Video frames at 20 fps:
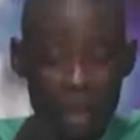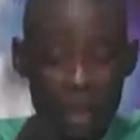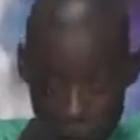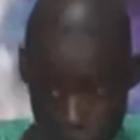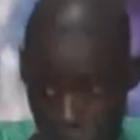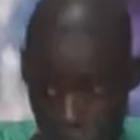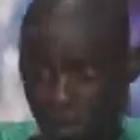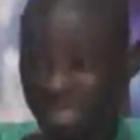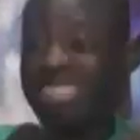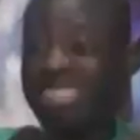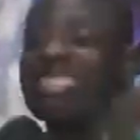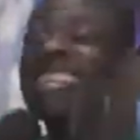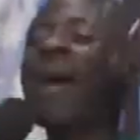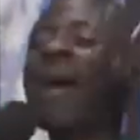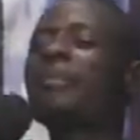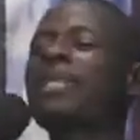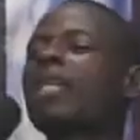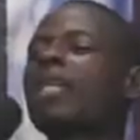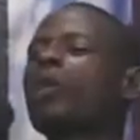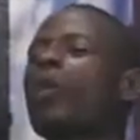you dream
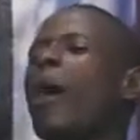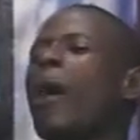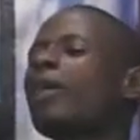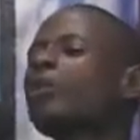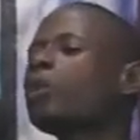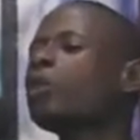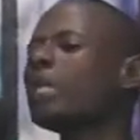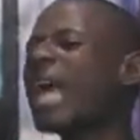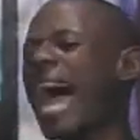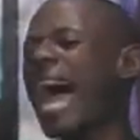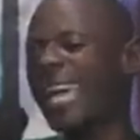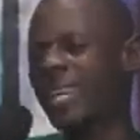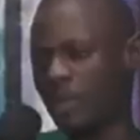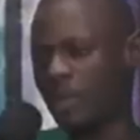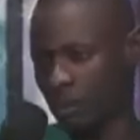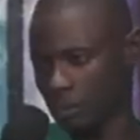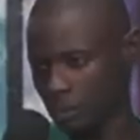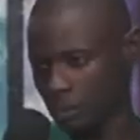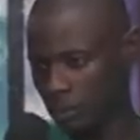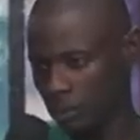that you want to die
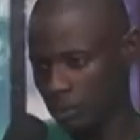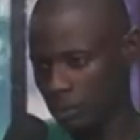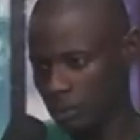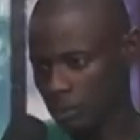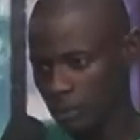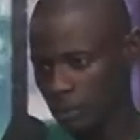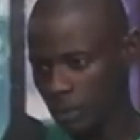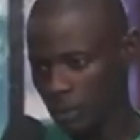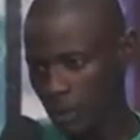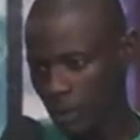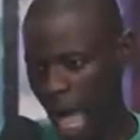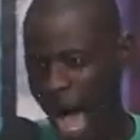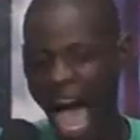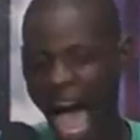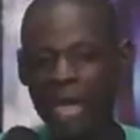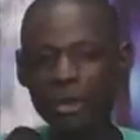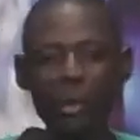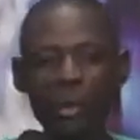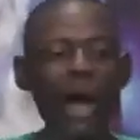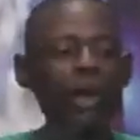and
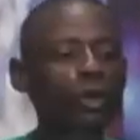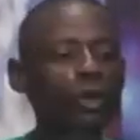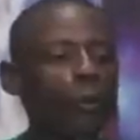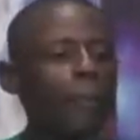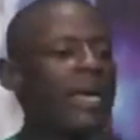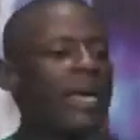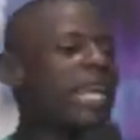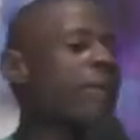you want to make it